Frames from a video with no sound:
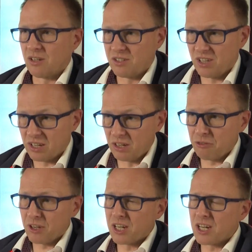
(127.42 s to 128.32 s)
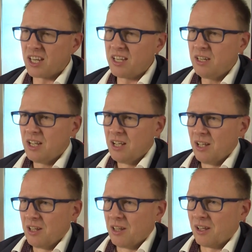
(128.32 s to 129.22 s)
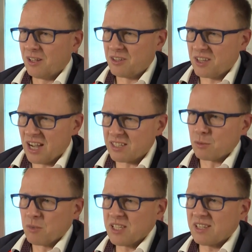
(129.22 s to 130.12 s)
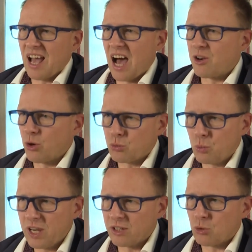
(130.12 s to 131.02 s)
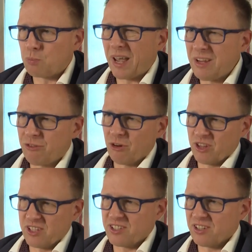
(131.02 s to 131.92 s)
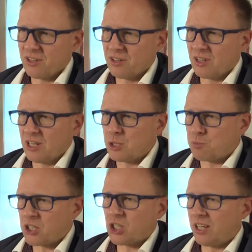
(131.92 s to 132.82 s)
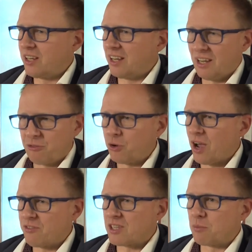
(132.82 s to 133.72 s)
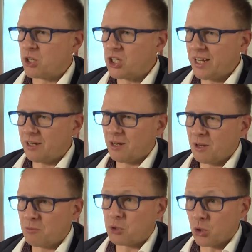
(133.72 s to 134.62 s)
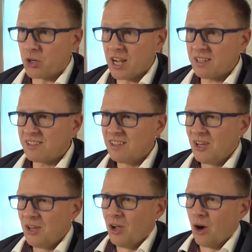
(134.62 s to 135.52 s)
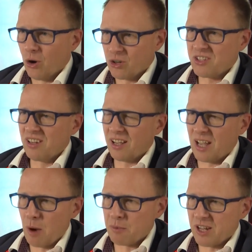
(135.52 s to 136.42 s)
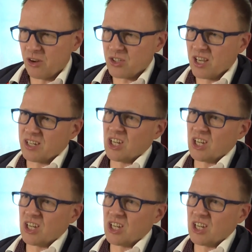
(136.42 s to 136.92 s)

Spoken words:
significantly, the customers are not willing to pay for this, especially if you have some green products or carbon dioxide